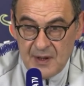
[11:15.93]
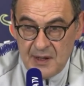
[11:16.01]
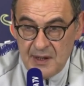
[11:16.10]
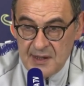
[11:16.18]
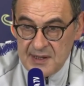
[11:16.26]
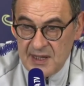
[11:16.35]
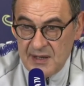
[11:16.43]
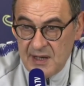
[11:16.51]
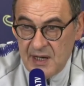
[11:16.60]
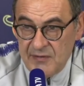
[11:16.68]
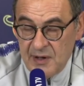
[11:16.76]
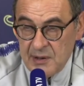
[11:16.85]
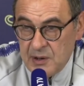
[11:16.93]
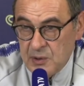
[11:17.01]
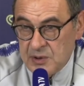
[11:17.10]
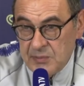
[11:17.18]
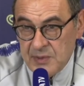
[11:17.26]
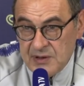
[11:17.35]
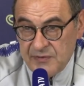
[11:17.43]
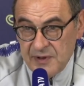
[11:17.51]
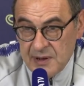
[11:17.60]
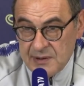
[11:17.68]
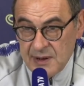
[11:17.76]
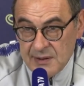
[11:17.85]
he's a very good
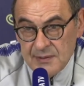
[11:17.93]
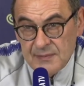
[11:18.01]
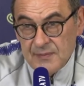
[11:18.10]
midfielder,